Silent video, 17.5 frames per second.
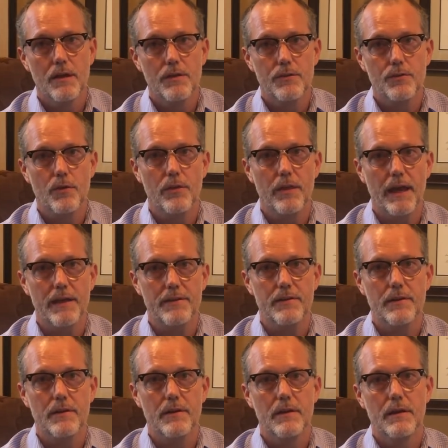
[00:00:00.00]
so that
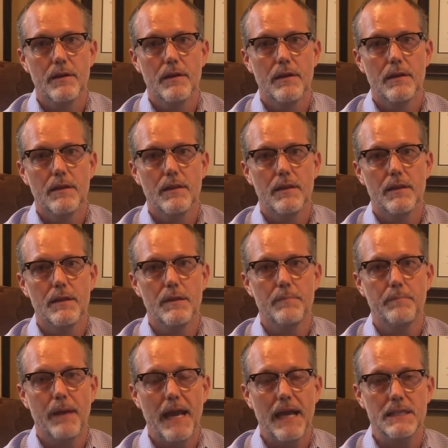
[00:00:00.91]
the
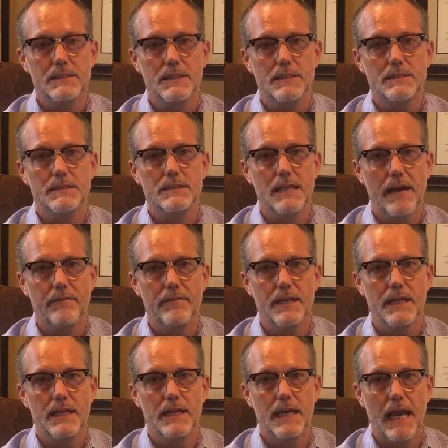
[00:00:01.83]
patients
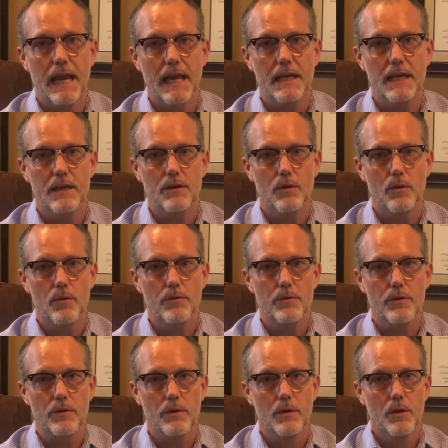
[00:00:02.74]
70 and 80 and
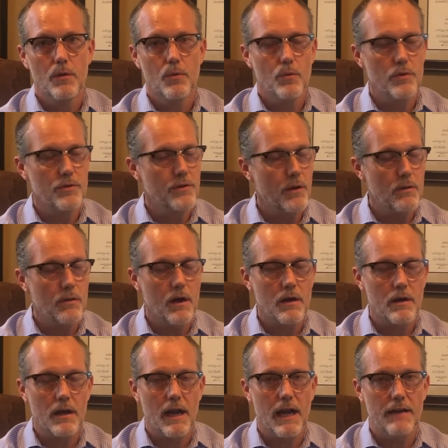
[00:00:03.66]
older will no
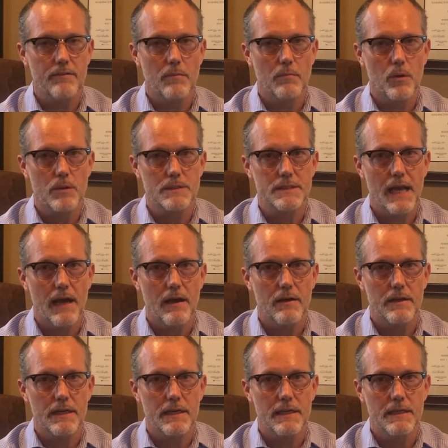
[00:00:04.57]
longer have a
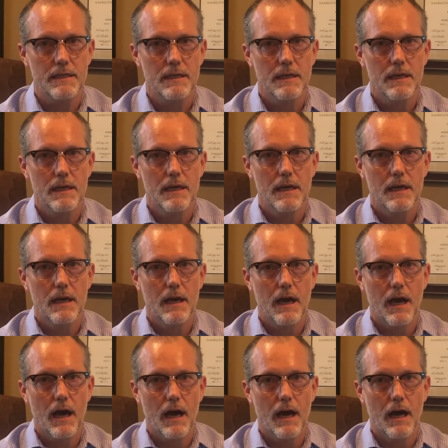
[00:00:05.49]
mortality
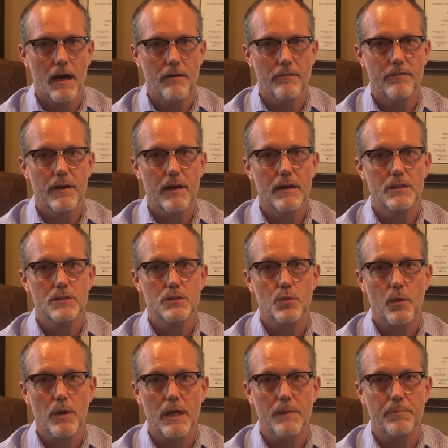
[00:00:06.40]
of
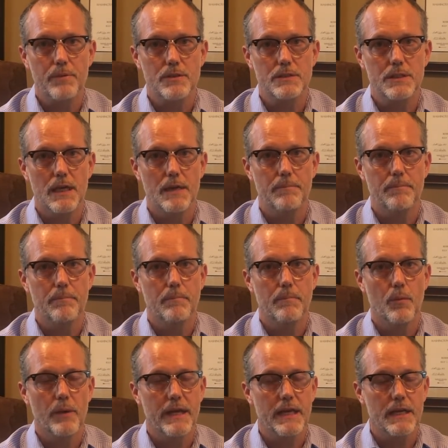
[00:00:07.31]
20%,
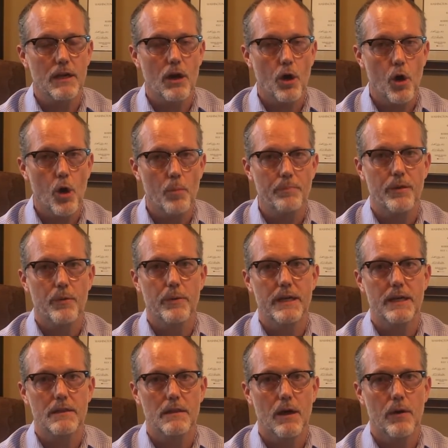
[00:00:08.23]
but we can hope that we
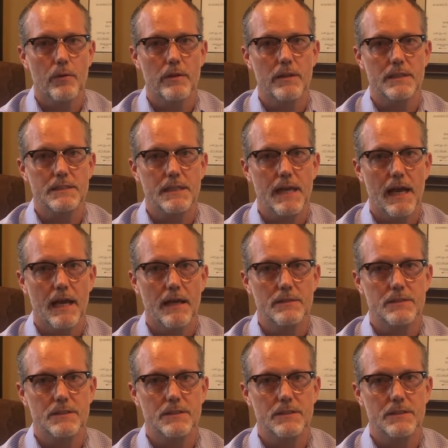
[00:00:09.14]
can lower this down